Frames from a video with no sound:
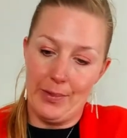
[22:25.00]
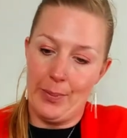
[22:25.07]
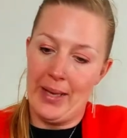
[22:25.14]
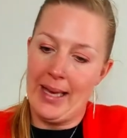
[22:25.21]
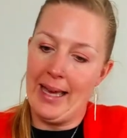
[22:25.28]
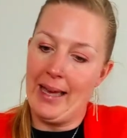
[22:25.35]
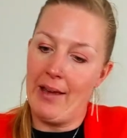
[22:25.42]

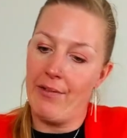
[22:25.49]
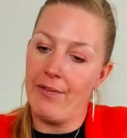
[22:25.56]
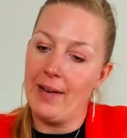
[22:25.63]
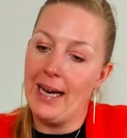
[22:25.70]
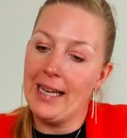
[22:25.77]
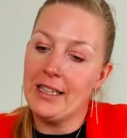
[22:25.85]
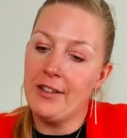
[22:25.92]
We have
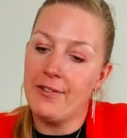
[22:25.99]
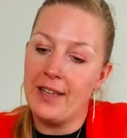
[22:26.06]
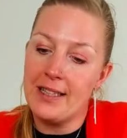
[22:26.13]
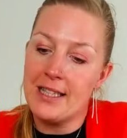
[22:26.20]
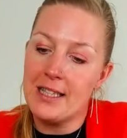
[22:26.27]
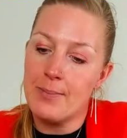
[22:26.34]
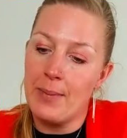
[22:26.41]

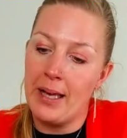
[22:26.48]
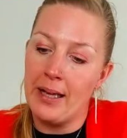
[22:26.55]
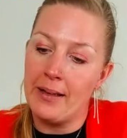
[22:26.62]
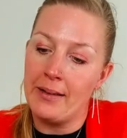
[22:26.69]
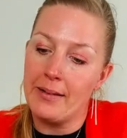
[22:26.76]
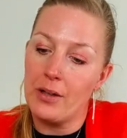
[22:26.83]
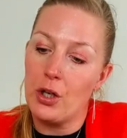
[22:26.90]

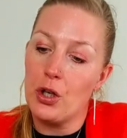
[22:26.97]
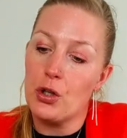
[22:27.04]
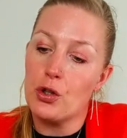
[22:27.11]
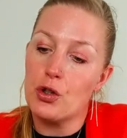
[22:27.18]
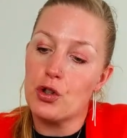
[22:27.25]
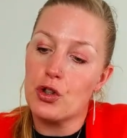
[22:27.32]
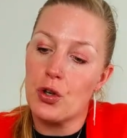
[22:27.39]
advancement.
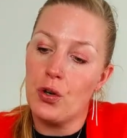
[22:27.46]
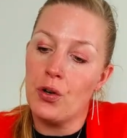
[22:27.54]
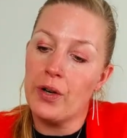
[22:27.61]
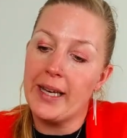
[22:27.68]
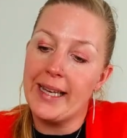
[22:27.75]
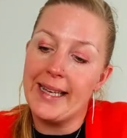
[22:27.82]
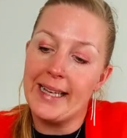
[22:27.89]
A
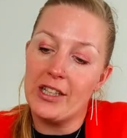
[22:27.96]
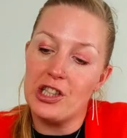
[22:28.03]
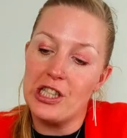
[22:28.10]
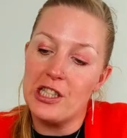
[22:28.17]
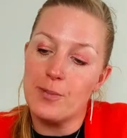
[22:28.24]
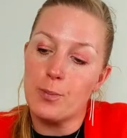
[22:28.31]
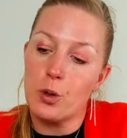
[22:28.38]
strong
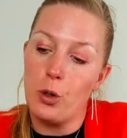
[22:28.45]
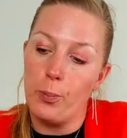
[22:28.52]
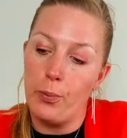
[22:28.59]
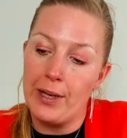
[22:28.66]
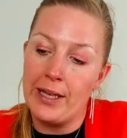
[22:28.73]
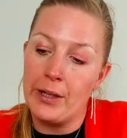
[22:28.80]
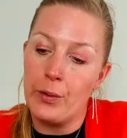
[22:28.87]
energy is
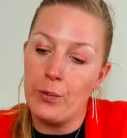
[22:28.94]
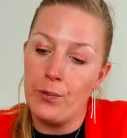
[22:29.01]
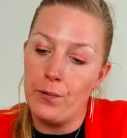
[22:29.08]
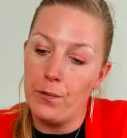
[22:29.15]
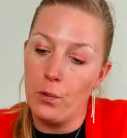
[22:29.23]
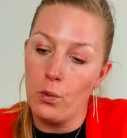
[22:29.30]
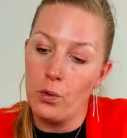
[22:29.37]
propelling you
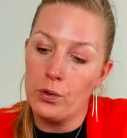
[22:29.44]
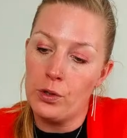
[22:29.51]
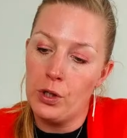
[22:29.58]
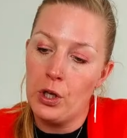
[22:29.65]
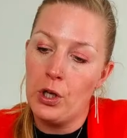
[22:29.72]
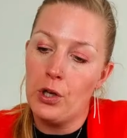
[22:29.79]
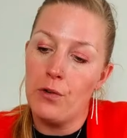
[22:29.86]

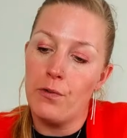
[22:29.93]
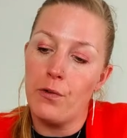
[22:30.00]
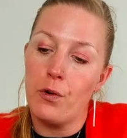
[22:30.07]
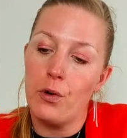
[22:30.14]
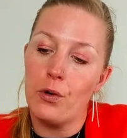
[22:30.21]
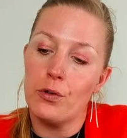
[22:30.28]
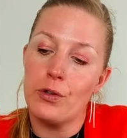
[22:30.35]
forward.
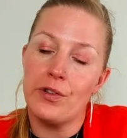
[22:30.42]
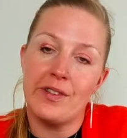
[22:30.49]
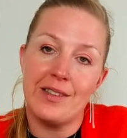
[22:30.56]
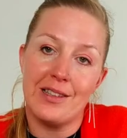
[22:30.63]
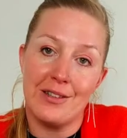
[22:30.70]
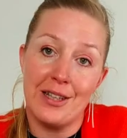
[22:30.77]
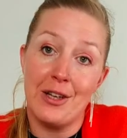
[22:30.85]
Follow the
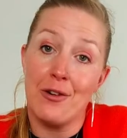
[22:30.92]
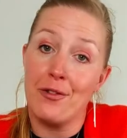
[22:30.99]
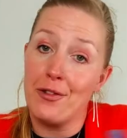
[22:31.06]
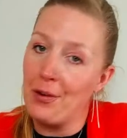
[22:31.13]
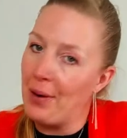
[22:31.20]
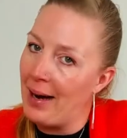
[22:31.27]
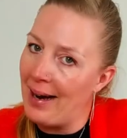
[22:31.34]
steering of
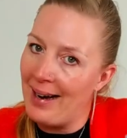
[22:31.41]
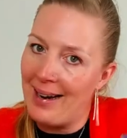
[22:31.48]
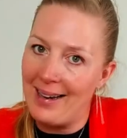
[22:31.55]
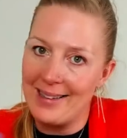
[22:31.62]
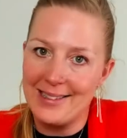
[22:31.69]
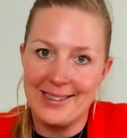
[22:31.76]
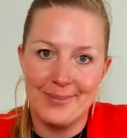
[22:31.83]
your
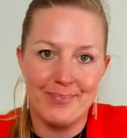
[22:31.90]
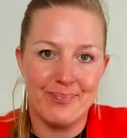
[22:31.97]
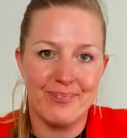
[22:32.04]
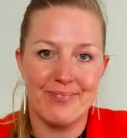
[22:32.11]
heart.